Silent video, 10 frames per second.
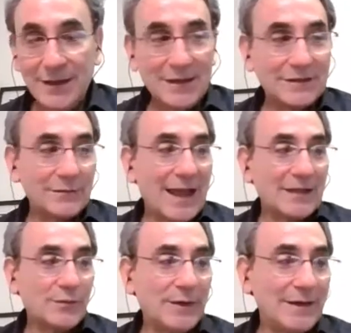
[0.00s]
So
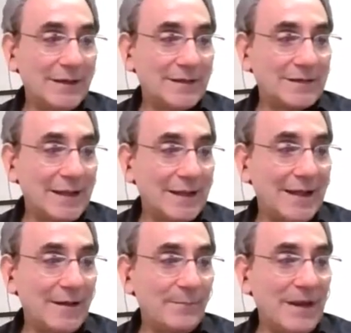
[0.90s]
that's what it is.
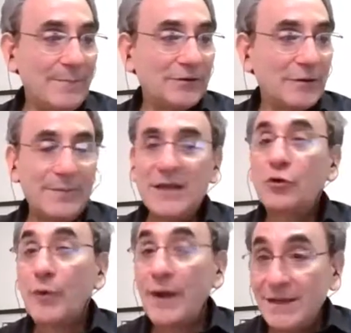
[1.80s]
Get people to be
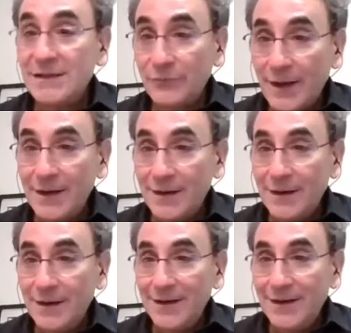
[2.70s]
crazy, right?
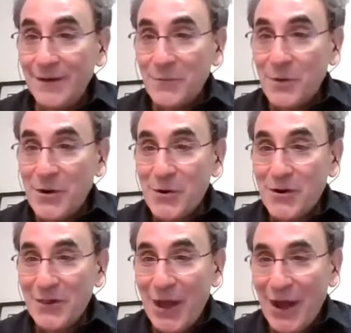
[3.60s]
We heard
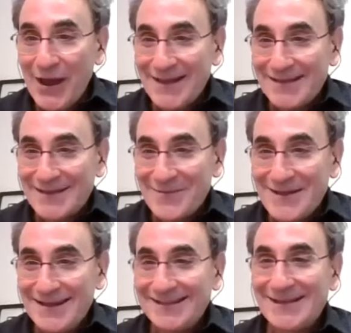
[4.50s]
a lot in some of
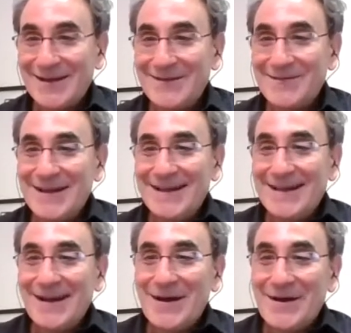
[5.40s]
these uh,
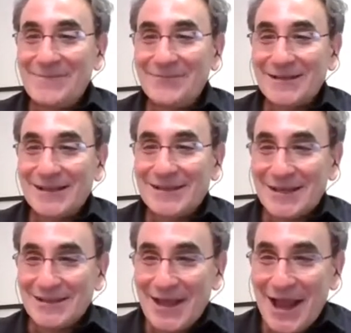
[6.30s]
um,
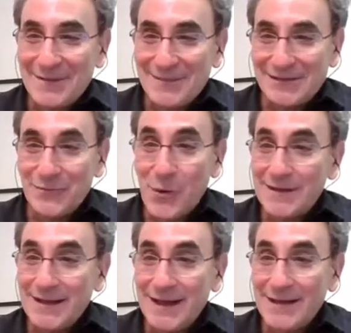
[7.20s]
success academies and
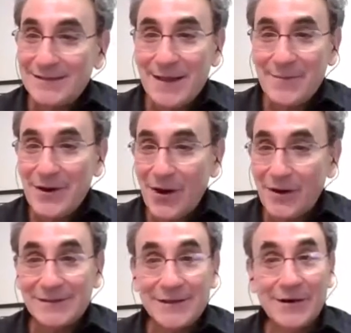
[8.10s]
one-day
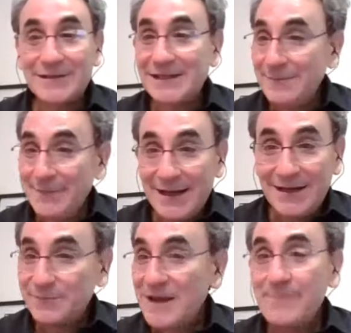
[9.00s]
seminars and our team
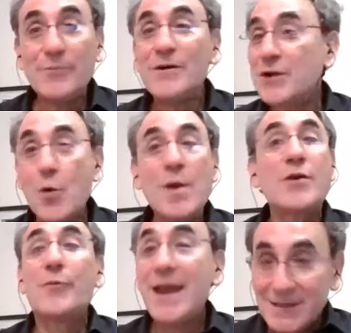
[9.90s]
meetings. People are going
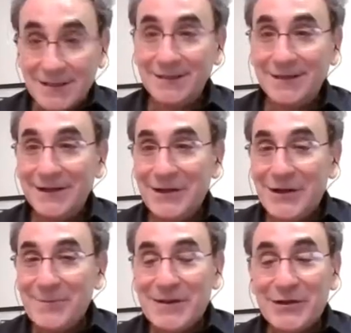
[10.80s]
crazy
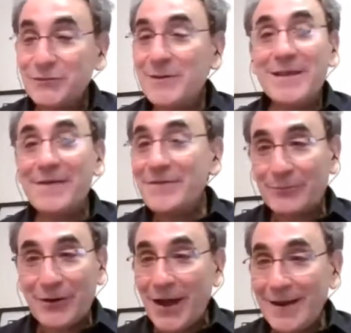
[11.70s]
because we love the
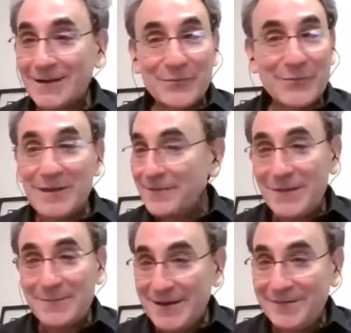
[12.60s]
products and we love the
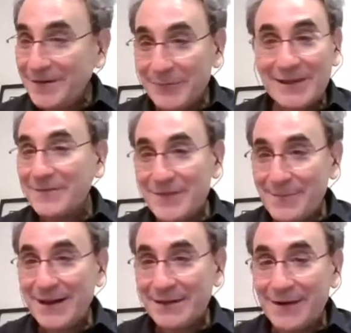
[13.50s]
P V and we love the
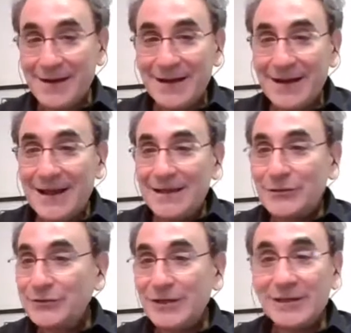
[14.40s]
money, right? So
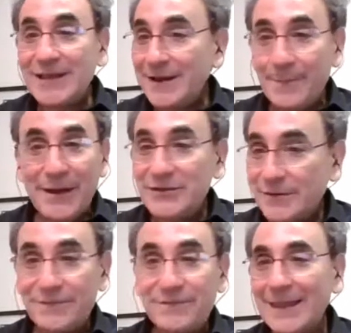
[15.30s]
just get a bunch
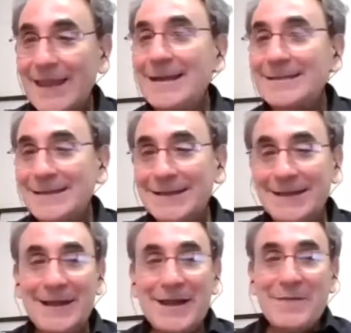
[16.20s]
of ladies and,
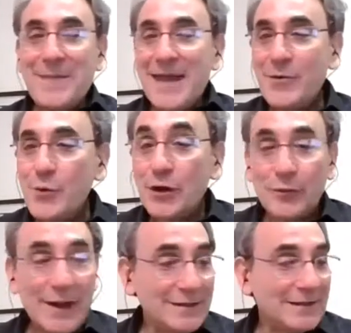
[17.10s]
and men who are
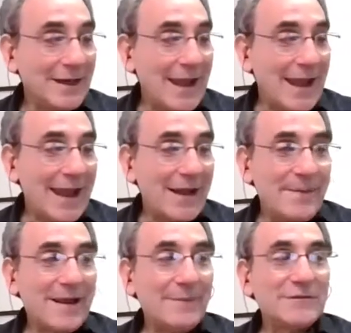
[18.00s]
crazy, and it
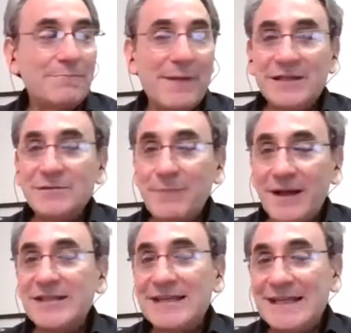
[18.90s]
becomes much,
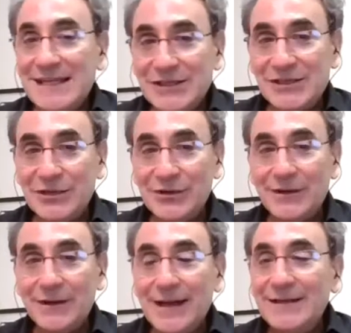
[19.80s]
much easier
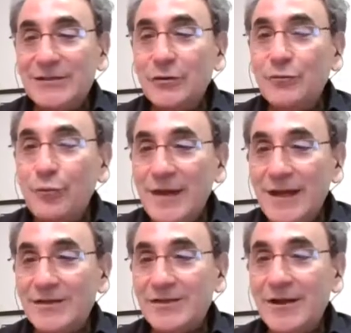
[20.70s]
to
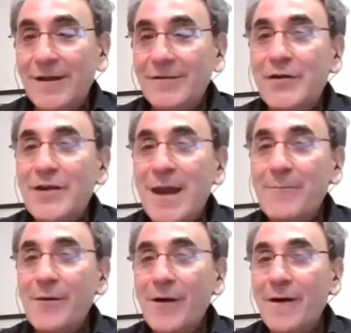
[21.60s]
reach the
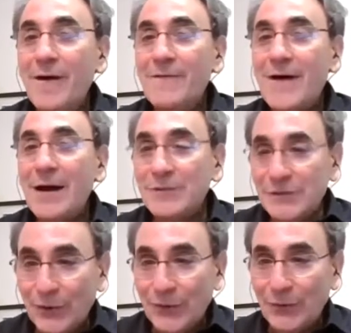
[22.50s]
number of
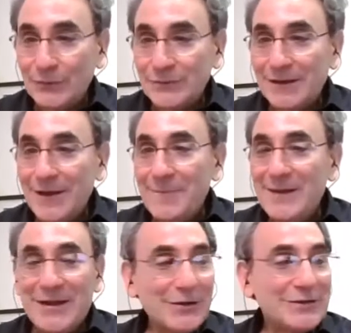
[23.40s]
households
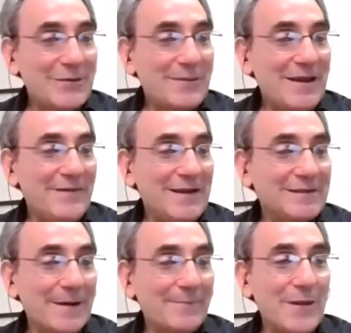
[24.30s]
because their P V is
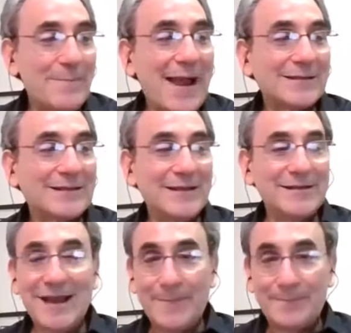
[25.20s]
up, their basket is
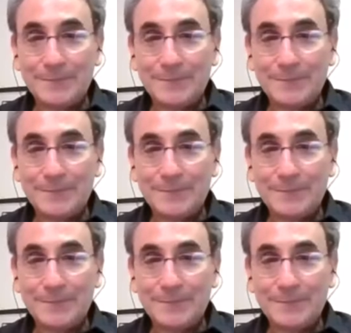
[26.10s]
up.